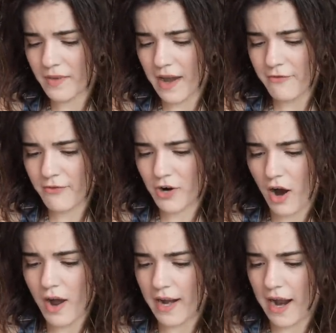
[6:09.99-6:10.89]
I
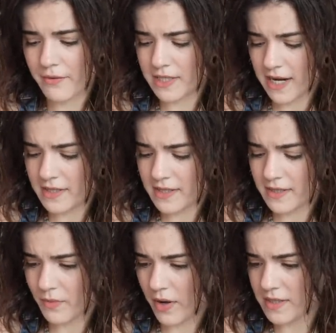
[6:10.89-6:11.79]
forgot how intense
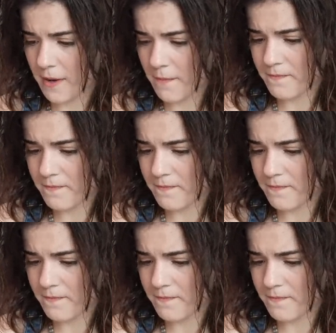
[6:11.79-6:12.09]
this was.